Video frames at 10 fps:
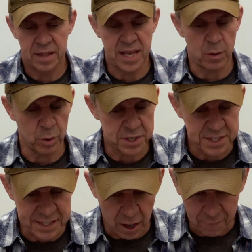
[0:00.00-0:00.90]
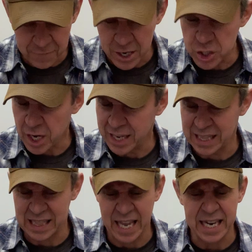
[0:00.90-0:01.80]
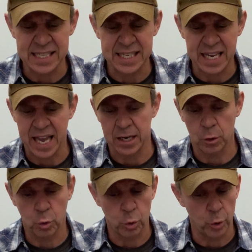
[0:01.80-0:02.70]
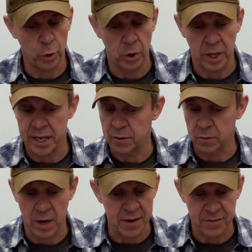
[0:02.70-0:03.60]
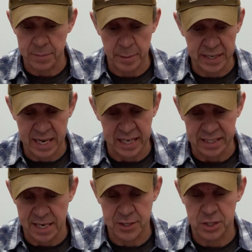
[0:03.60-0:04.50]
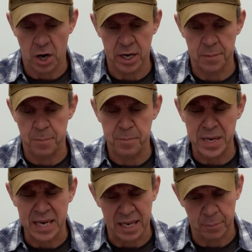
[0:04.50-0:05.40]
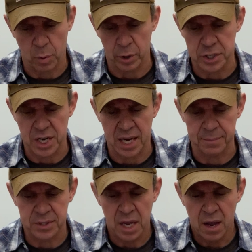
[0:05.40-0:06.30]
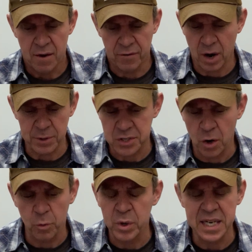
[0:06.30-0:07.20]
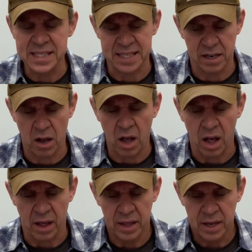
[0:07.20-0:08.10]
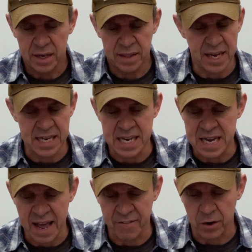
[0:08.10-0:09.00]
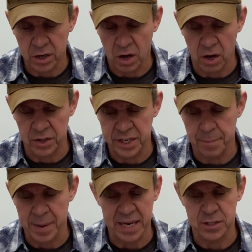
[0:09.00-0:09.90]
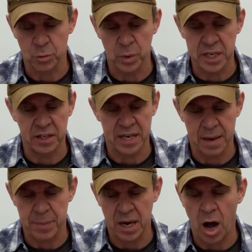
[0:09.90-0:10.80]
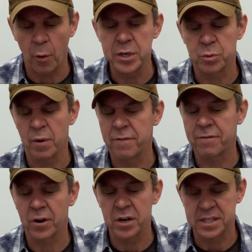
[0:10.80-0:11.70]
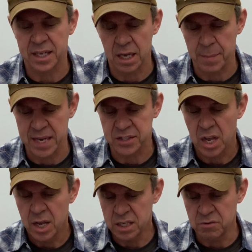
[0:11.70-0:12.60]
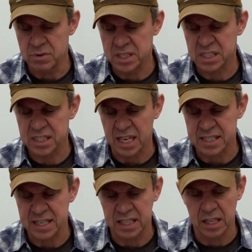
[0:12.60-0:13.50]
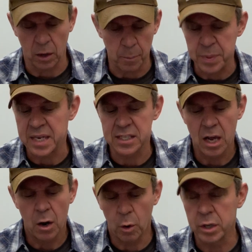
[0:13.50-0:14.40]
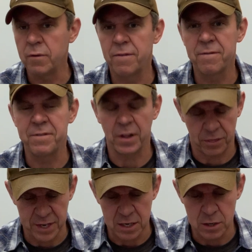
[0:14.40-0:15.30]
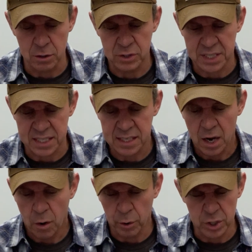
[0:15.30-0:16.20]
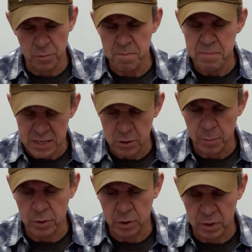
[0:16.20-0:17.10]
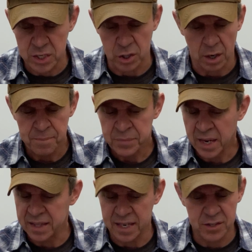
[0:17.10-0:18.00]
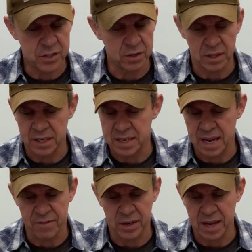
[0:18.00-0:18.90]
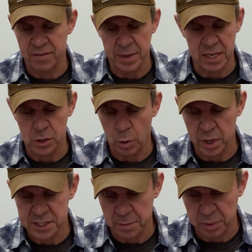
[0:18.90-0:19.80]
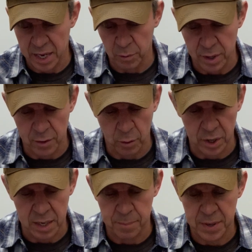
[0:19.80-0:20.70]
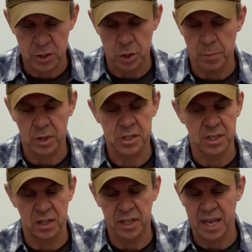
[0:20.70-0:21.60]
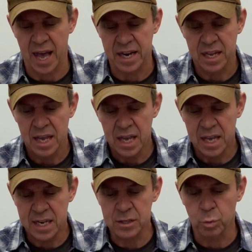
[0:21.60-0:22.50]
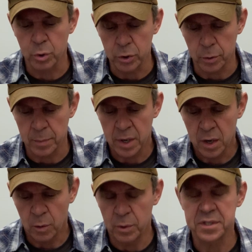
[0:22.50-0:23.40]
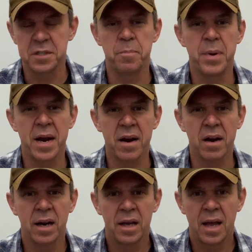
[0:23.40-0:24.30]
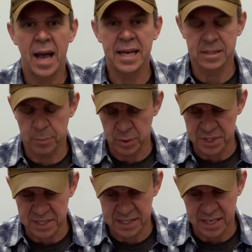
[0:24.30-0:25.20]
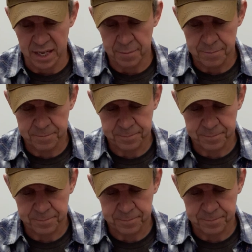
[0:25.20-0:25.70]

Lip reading: They were selfish and lazy and cruel, and right from the beginning, they started beating poor James for almost no reason at all. They never called him by his real name, but always referred to him as "you disgusting little beast," or "you filthy nuisance," or "you miserable creature," and they certainly never gave him any toys to play with or any picture books to look at. His room was as bare as a prison cell.